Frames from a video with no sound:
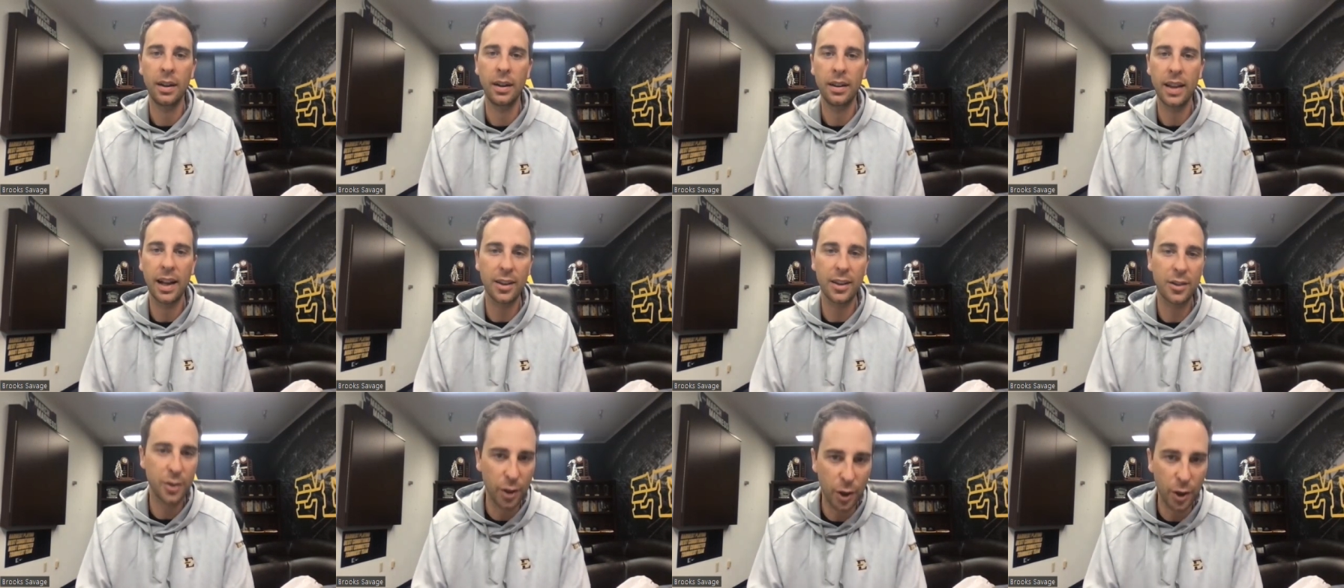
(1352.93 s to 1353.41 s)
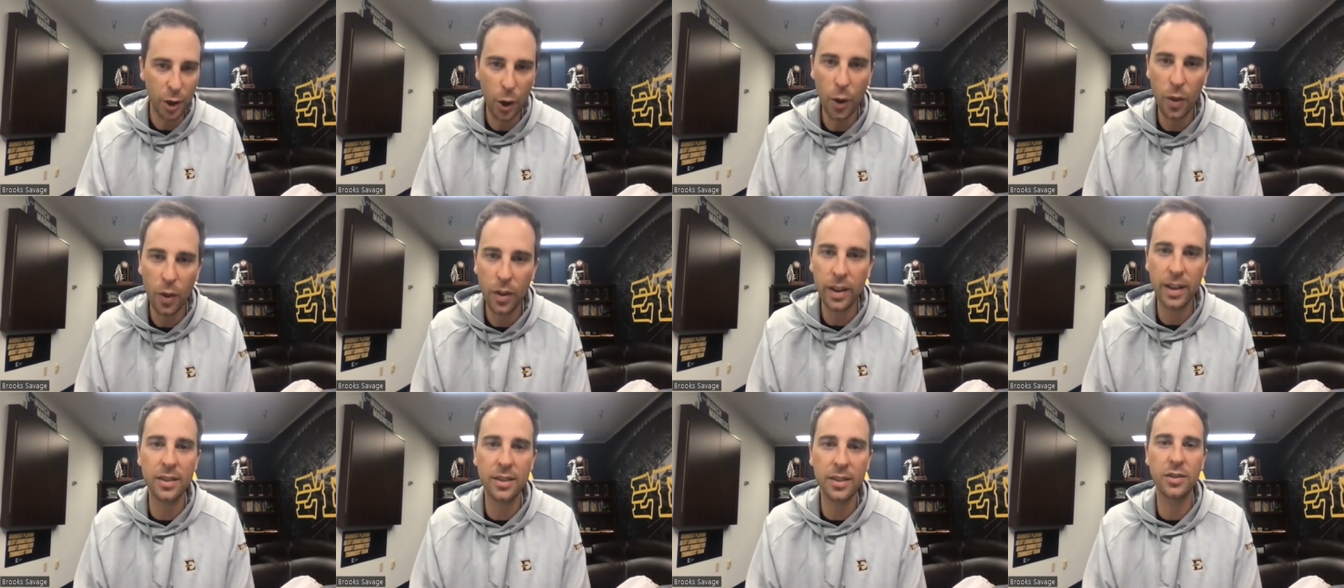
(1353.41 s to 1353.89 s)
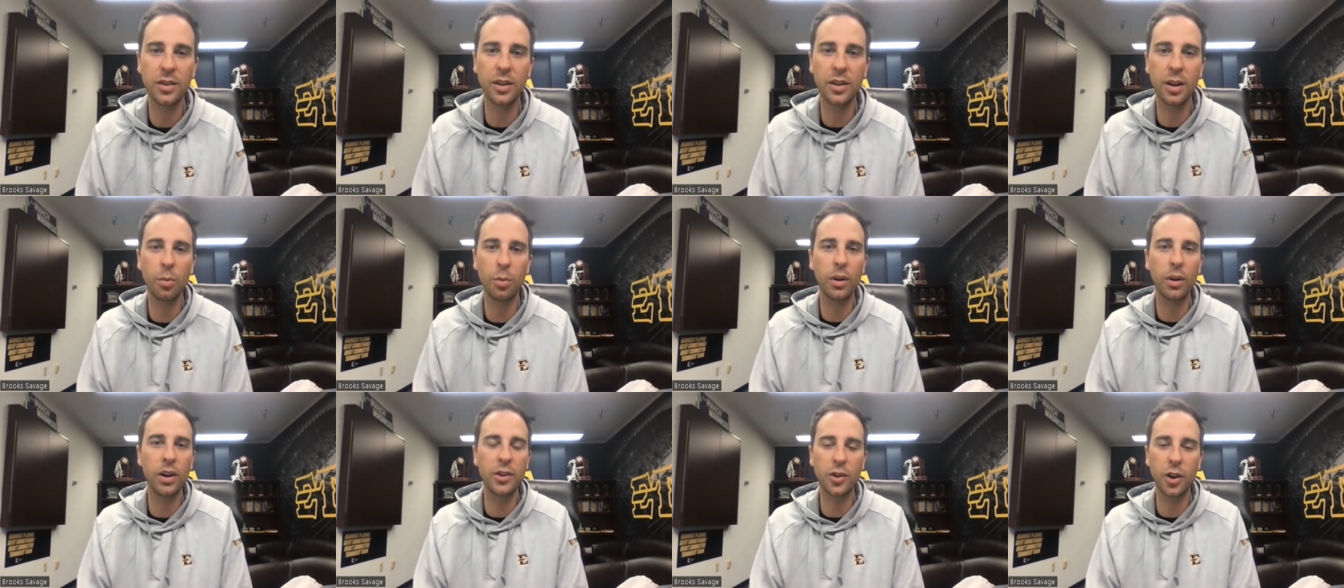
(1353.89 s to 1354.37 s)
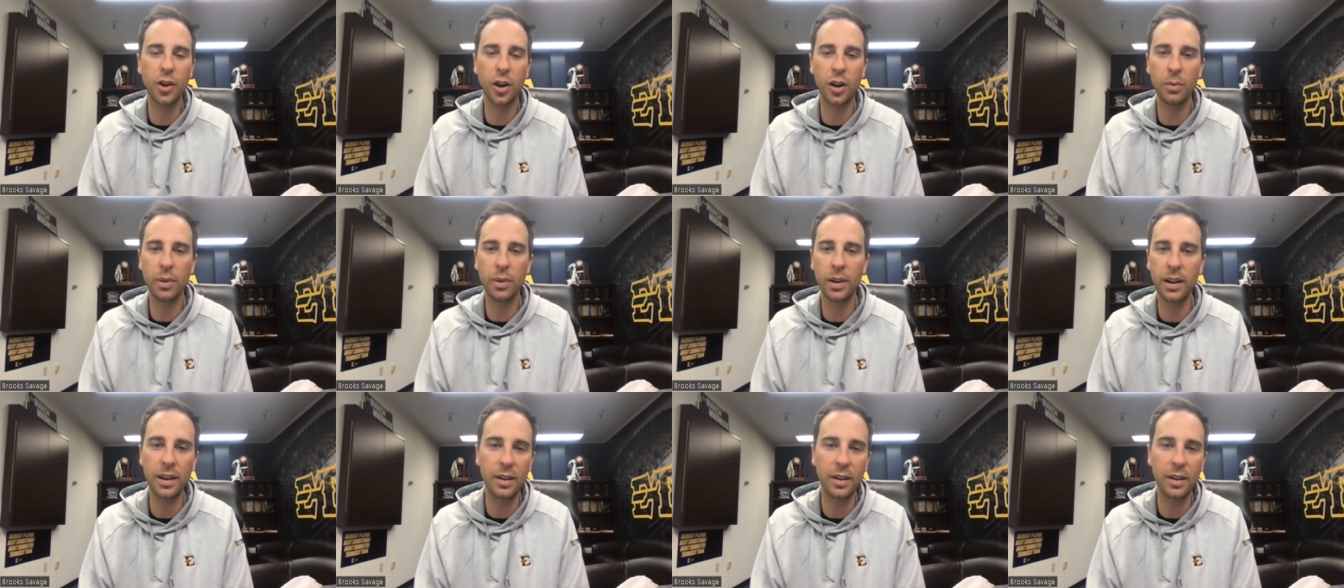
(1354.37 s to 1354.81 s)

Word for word: That's to go to the NCAA tournament.